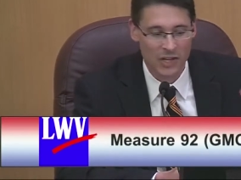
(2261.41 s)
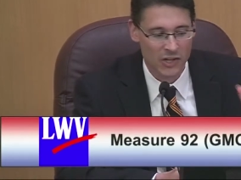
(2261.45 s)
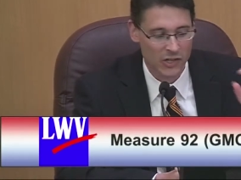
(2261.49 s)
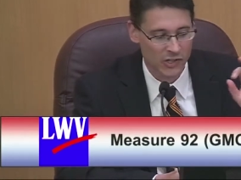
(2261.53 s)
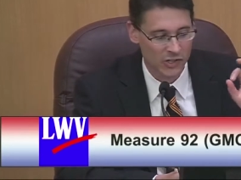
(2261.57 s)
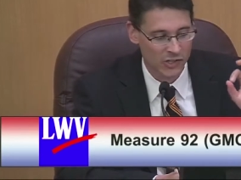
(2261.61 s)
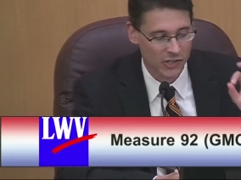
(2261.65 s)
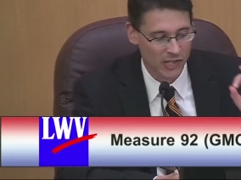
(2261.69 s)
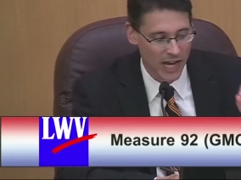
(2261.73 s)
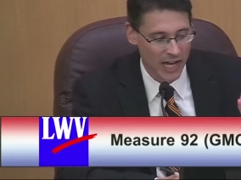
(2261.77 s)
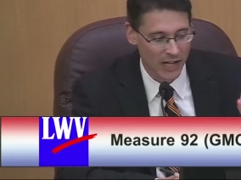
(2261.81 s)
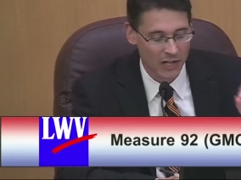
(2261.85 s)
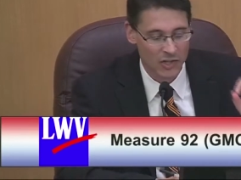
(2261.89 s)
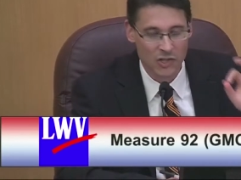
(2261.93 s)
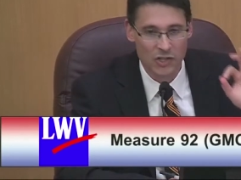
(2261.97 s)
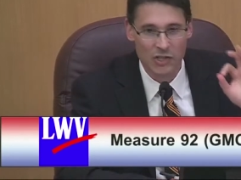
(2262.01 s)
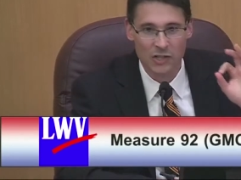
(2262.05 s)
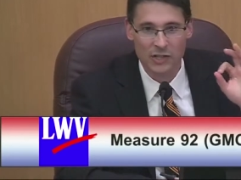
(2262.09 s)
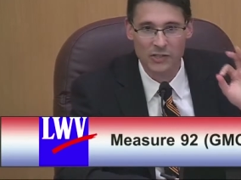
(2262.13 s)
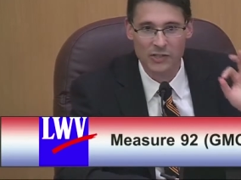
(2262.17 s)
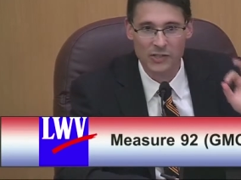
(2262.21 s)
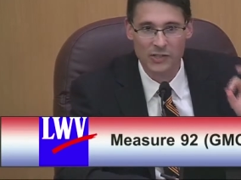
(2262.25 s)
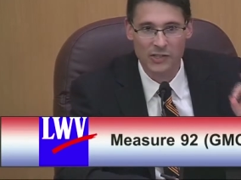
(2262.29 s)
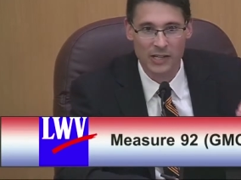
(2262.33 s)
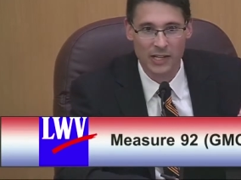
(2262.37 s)

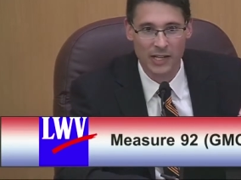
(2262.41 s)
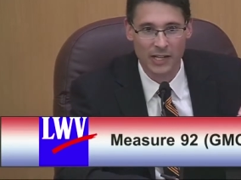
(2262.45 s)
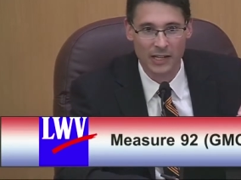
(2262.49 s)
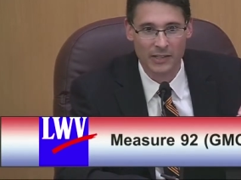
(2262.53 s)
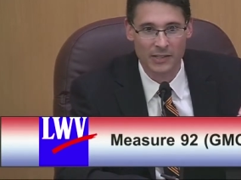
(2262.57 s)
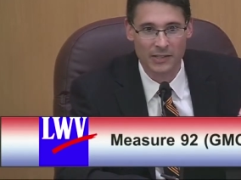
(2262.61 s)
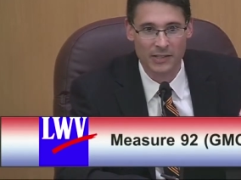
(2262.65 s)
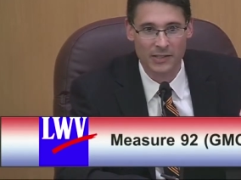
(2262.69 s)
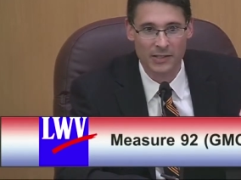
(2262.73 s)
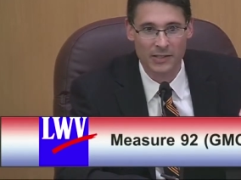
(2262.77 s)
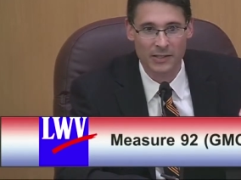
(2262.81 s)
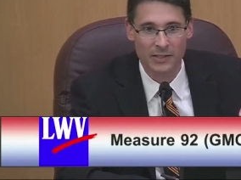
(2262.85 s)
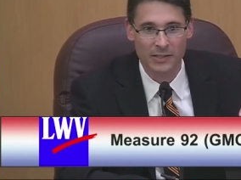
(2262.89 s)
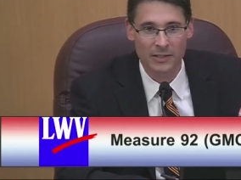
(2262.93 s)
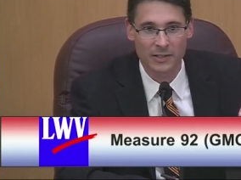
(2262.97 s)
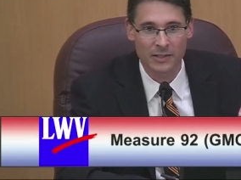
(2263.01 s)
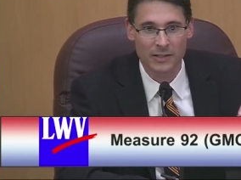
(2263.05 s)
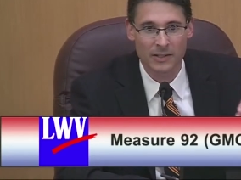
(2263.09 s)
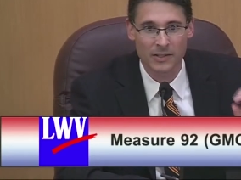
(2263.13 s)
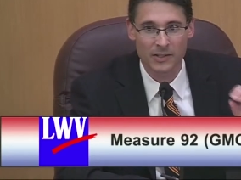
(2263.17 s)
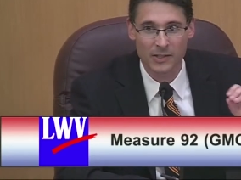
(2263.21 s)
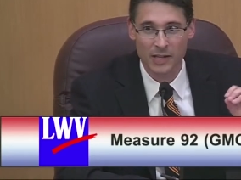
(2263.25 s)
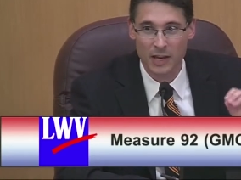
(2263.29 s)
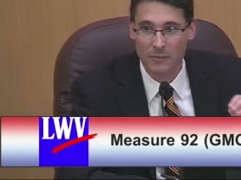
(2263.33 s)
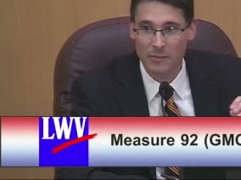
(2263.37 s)
Section 6,
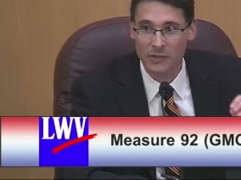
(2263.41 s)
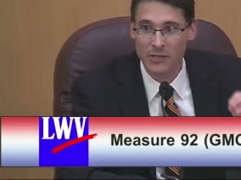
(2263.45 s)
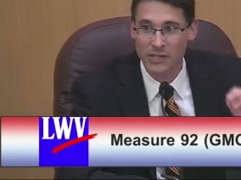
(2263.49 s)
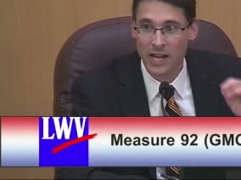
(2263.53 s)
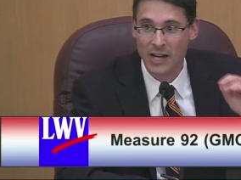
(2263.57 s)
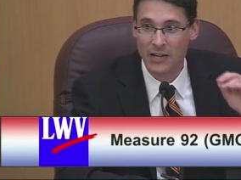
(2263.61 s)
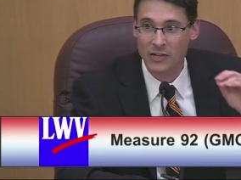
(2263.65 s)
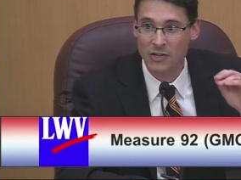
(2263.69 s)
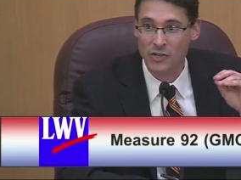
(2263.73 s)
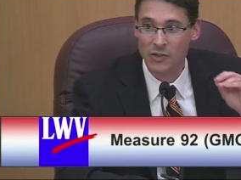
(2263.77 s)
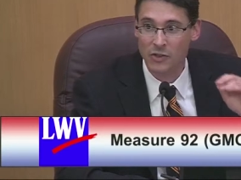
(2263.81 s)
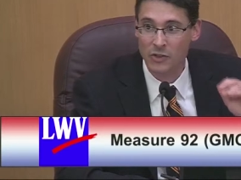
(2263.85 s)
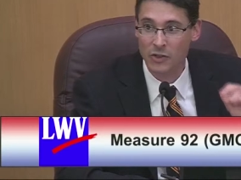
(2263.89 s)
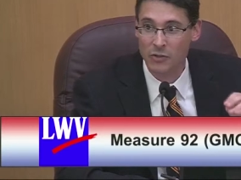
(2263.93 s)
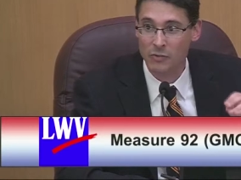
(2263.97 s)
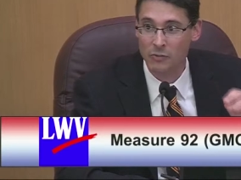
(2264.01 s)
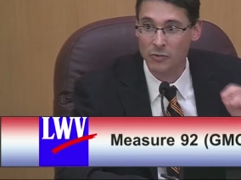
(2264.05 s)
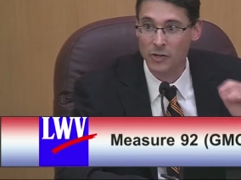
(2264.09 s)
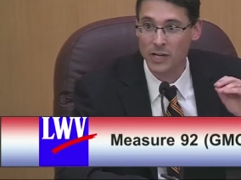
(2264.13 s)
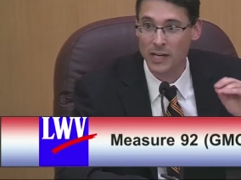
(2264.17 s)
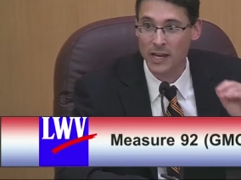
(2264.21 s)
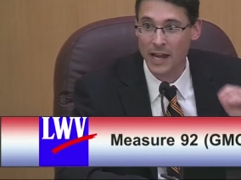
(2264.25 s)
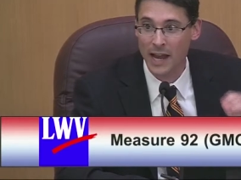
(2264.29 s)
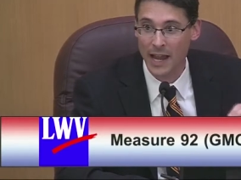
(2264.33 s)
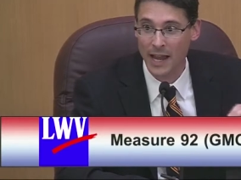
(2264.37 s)
subsection
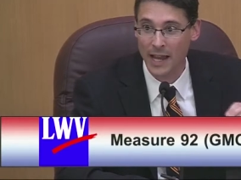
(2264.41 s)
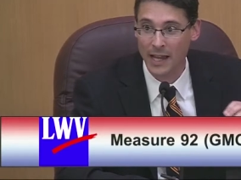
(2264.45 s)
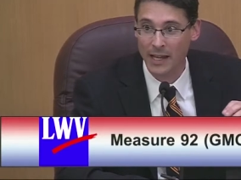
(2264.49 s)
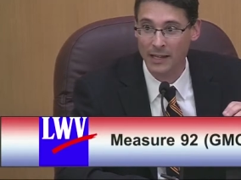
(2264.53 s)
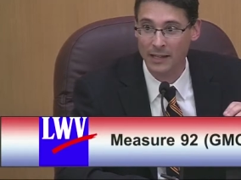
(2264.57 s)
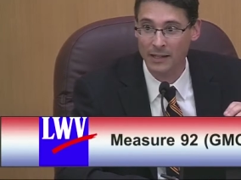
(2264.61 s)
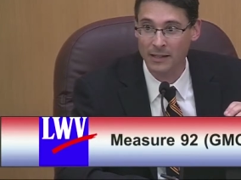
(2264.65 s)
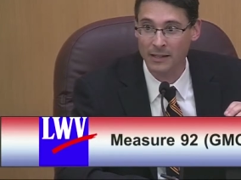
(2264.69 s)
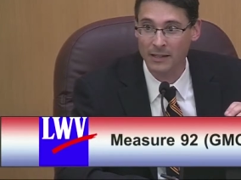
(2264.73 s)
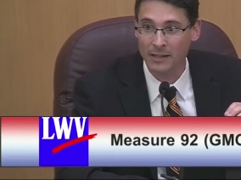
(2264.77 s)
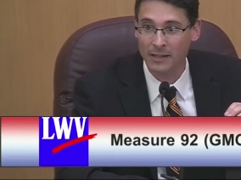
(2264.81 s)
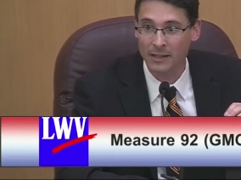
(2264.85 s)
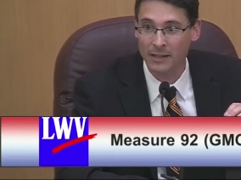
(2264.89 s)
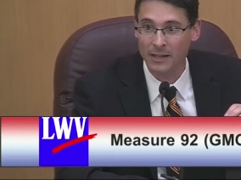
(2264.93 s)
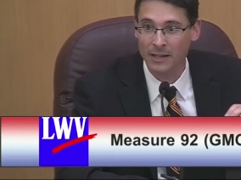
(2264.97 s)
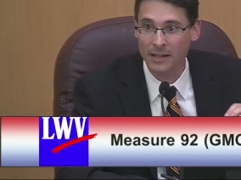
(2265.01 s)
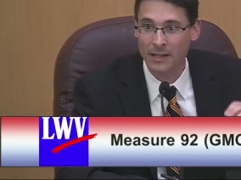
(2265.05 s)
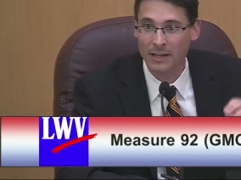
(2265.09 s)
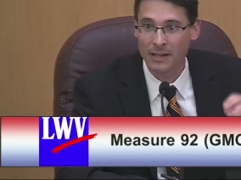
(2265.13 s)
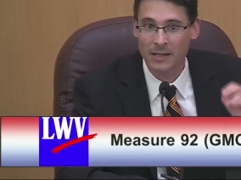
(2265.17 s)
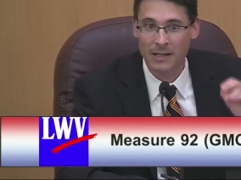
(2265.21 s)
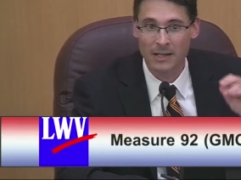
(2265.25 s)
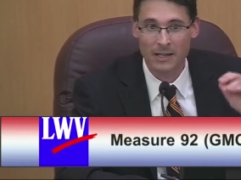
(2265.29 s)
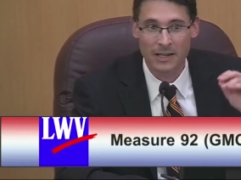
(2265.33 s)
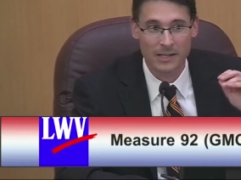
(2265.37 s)
3A,
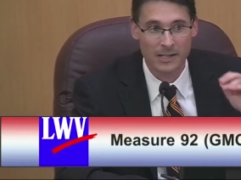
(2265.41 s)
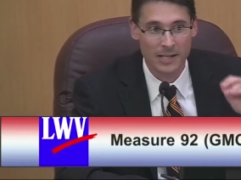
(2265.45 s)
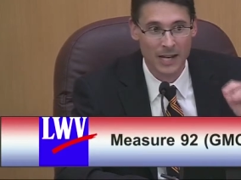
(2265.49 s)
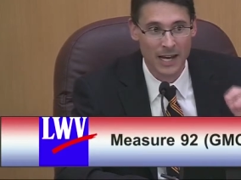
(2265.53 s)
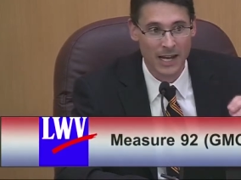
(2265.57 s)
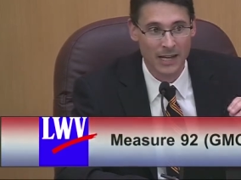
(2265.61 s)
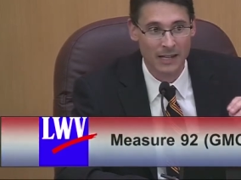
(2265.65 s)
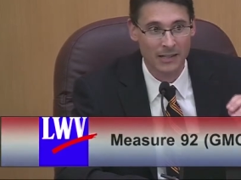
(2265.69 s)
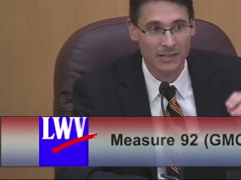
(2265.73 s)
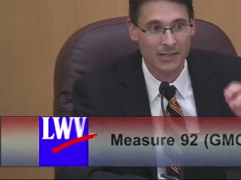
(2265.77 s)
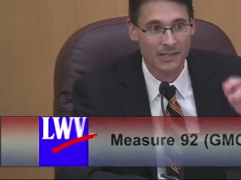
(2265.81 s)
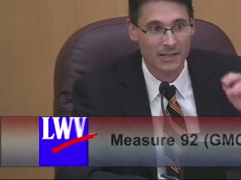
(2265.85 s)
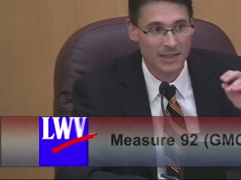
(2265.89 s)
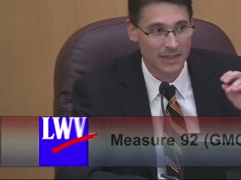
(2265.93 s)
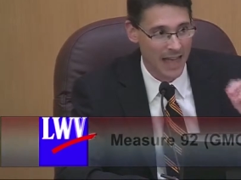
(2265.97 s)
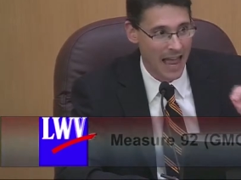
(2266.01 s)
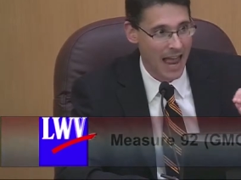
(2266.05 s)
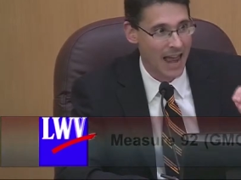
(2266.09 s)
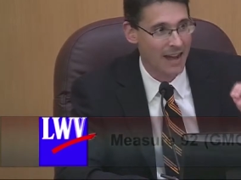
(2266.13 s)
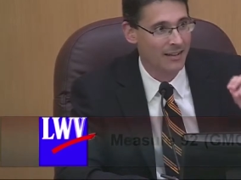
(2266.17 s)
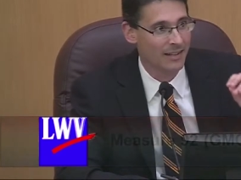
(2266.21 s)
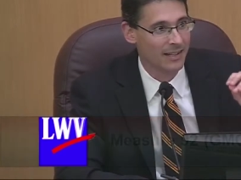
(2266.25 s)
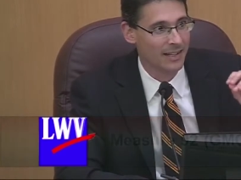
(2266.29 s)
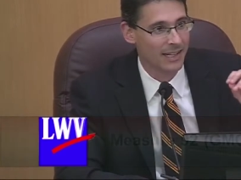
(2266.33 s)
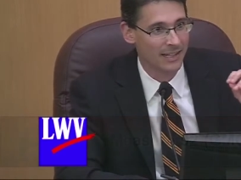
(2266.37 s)
contains
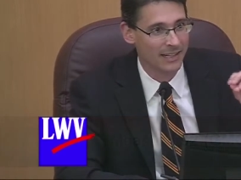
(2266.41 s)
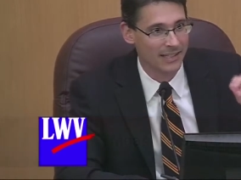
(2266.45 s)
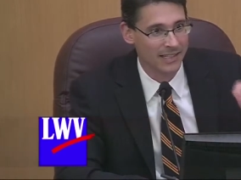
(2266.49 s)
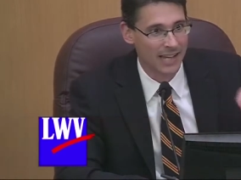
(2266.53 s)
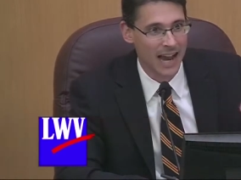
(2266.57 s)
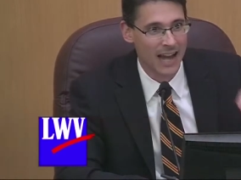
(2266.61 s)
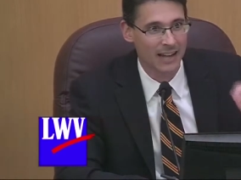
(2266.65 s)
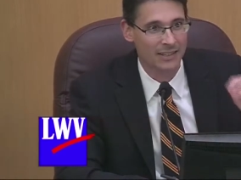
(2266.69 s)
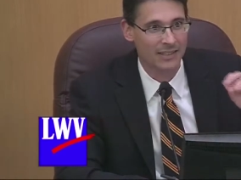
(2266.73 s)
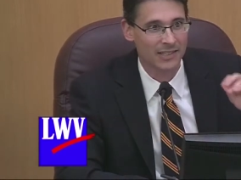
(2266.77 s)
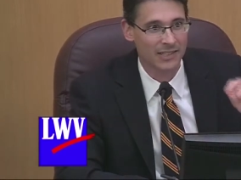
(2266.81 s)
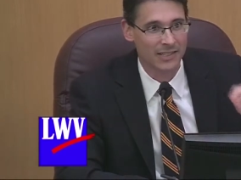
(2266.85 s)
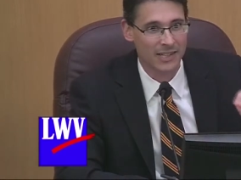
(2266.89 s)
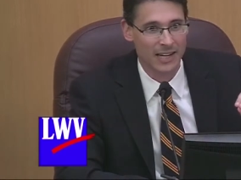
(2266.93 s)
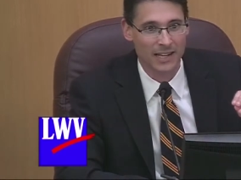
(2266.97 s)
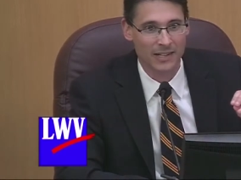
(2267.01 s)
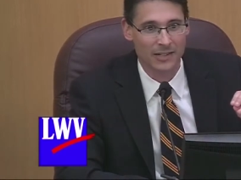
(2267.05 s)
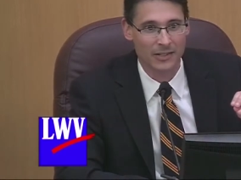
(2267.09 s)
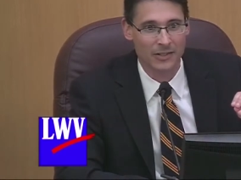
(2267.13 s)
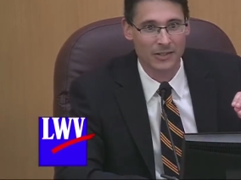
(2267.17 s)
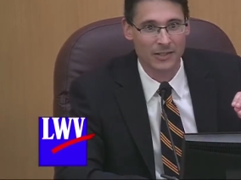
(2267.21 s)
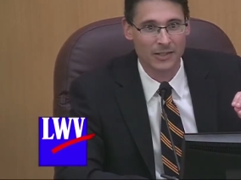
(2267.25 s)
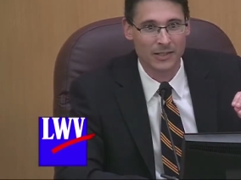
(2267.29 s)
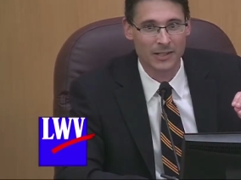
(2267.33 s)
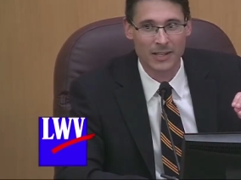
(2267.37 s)
that exact
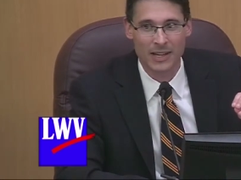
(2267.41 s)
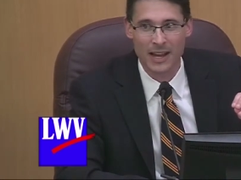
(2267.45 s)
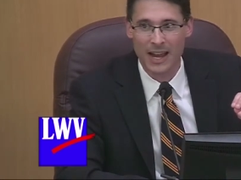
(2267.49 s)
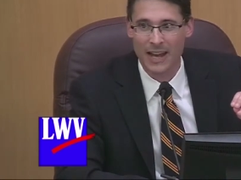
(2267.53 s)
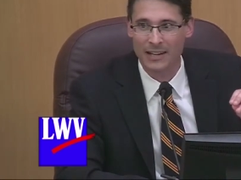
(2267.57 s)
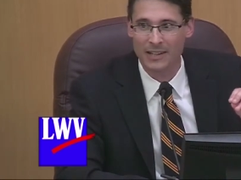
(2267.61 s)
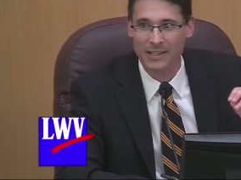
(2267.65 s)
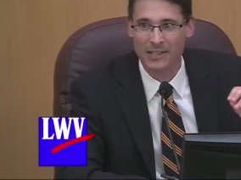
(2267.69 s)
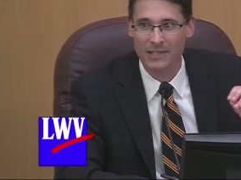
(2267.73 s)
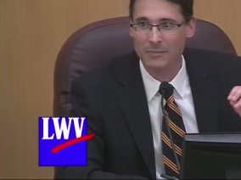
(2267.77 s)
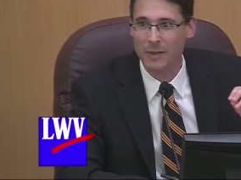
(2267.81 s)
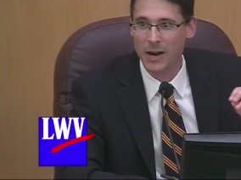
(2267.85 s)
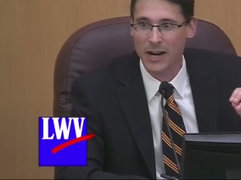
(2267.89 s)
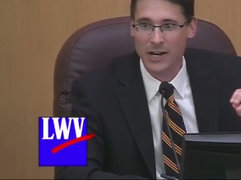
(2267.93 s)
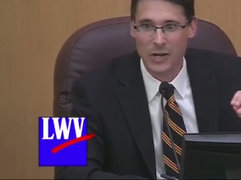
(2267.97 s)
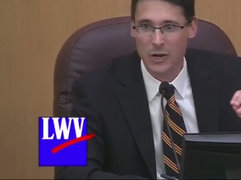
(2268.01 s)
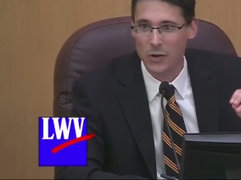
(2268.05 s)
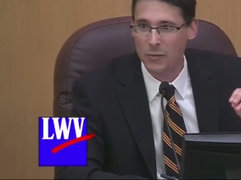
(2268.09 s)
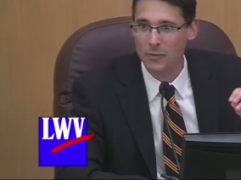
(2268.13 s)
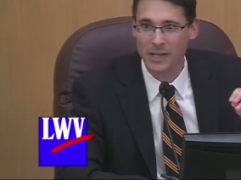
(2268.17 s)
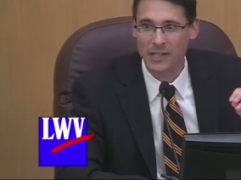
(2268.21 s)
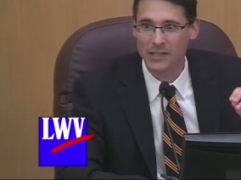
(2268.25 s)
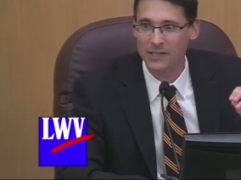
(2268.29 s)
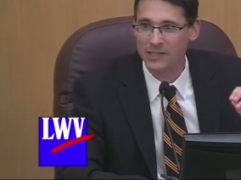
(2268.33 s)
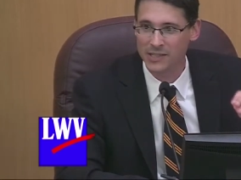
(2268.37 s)
standard, and it is by
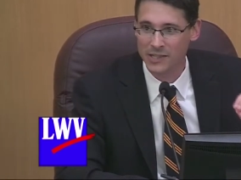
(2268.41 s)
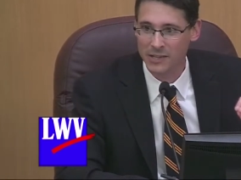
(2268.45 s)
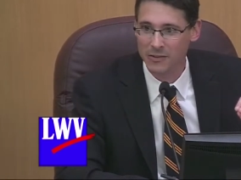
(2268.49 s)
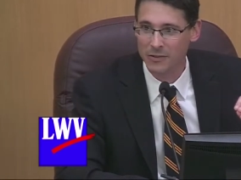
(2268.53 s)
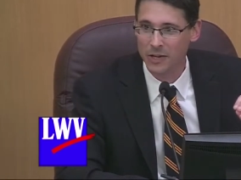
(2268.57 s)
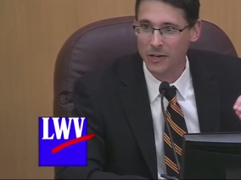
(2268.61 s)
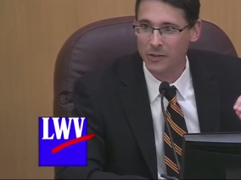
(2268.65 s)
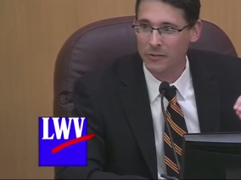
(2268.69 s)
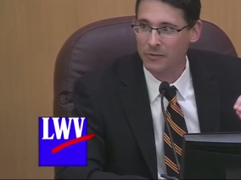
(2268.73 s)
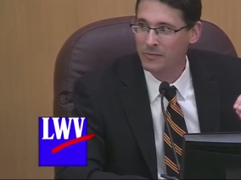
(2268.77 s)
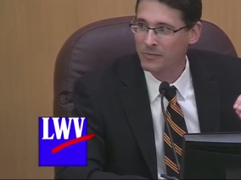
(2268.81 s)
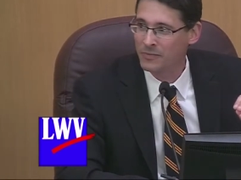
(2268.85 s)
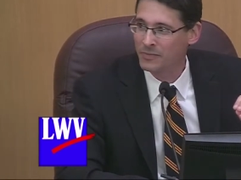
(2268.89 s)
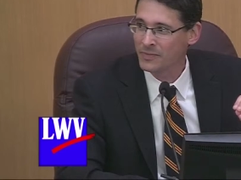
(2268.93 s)
no means zero.